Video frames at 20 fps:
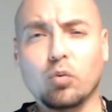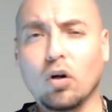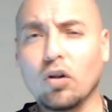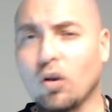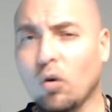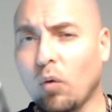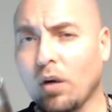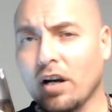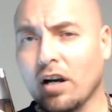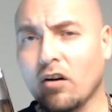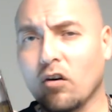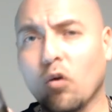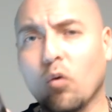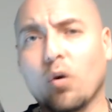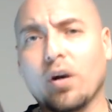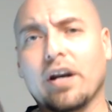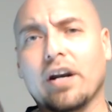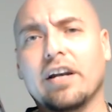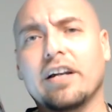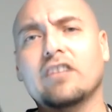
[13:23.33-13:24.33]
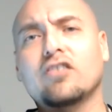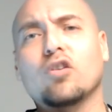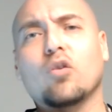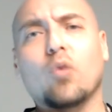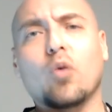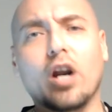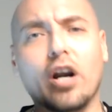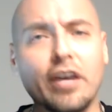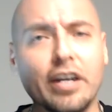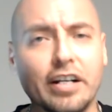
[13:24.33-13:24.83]
They'll want to know what it is you're
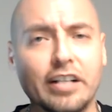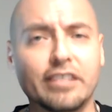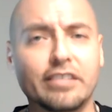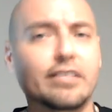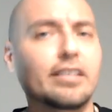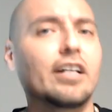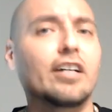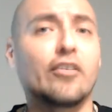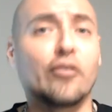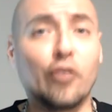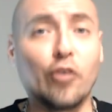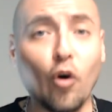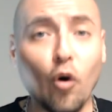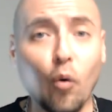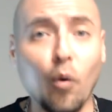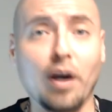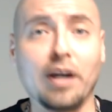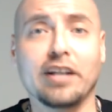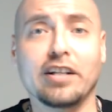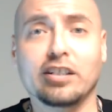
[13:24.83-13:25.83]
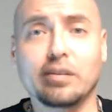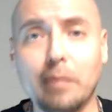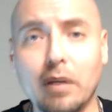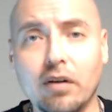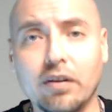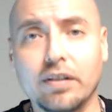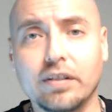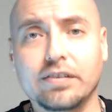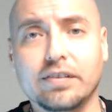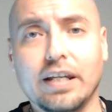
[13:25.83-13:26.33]
wearing because they'll want to smell
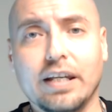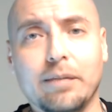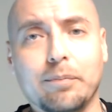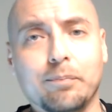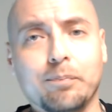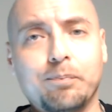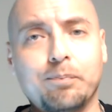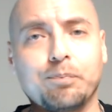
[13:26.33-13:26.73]
the same.